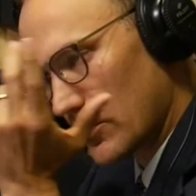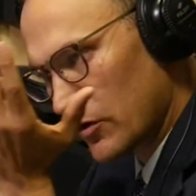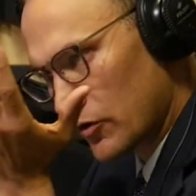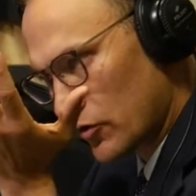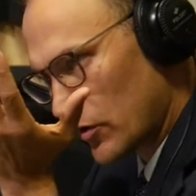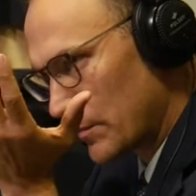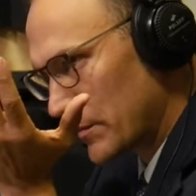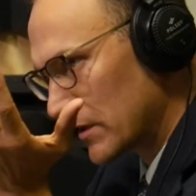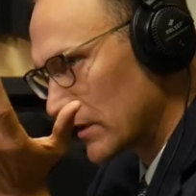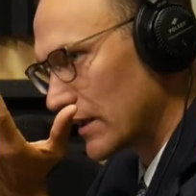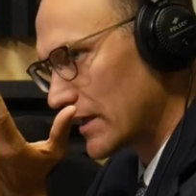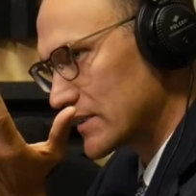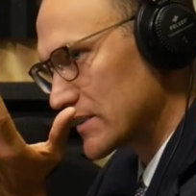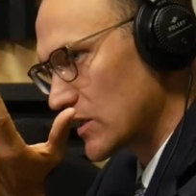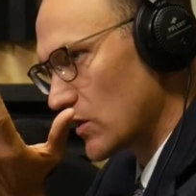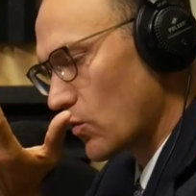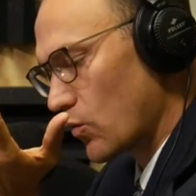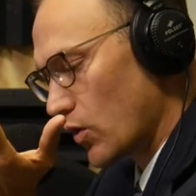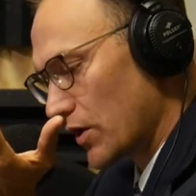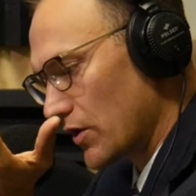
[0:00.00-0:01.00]

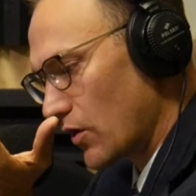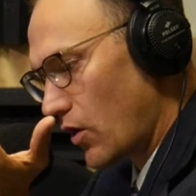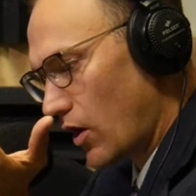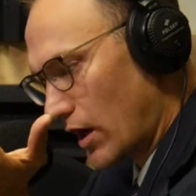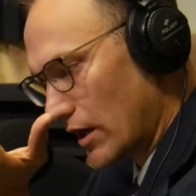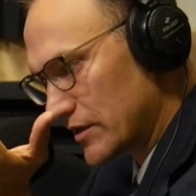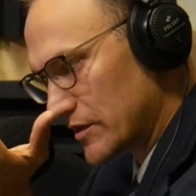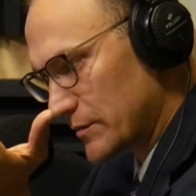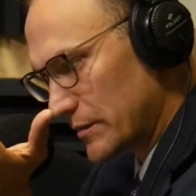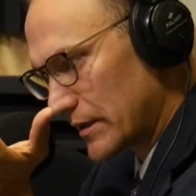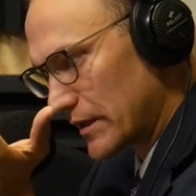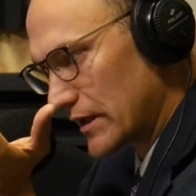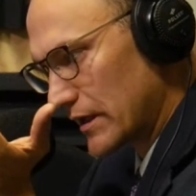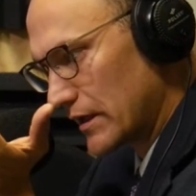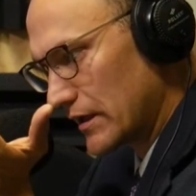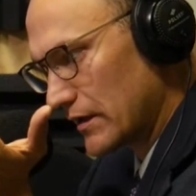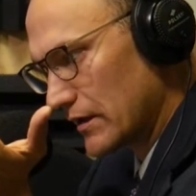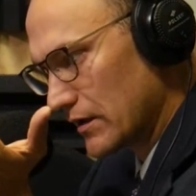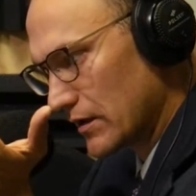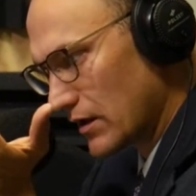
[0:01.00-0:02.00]
criminalizing what ought to
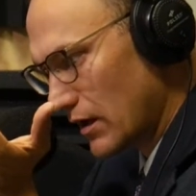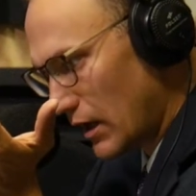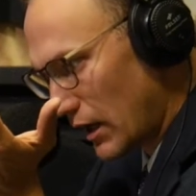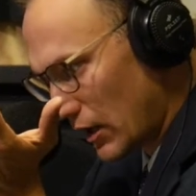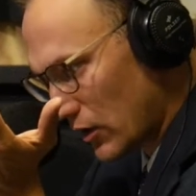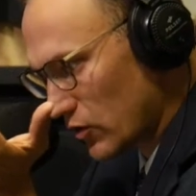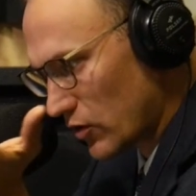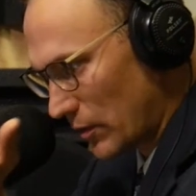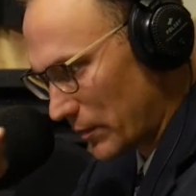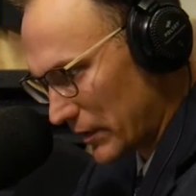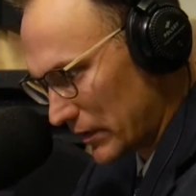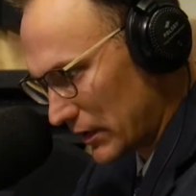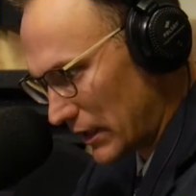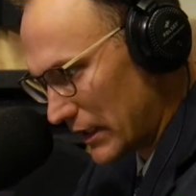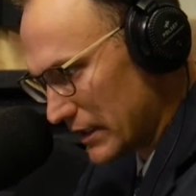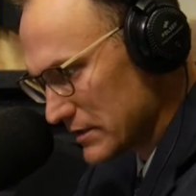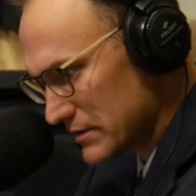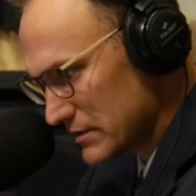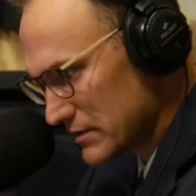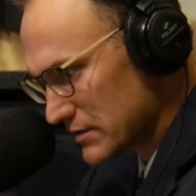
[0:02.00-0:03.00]
be
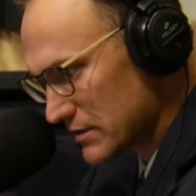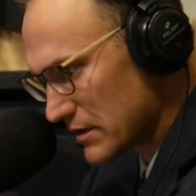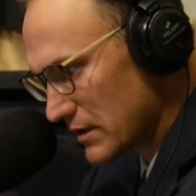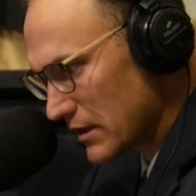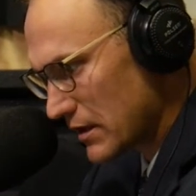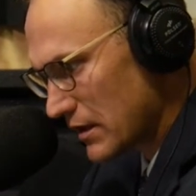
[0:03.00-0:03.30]
criminalized.